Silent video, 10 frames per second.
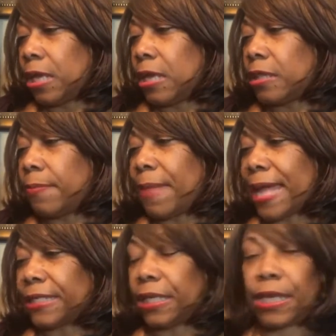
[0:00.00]
the
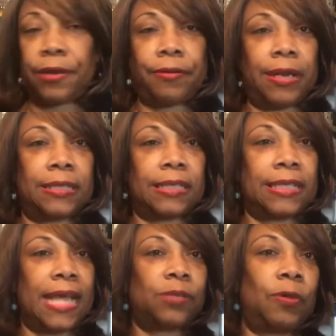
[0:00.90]
matching earrings. And
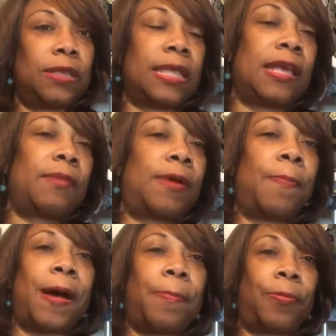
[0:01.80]
that's one thing
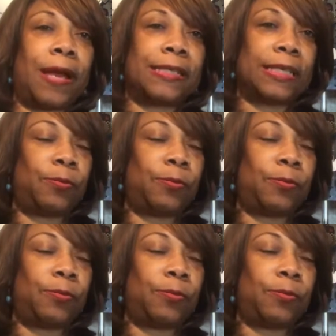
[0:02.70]
about paparazzi.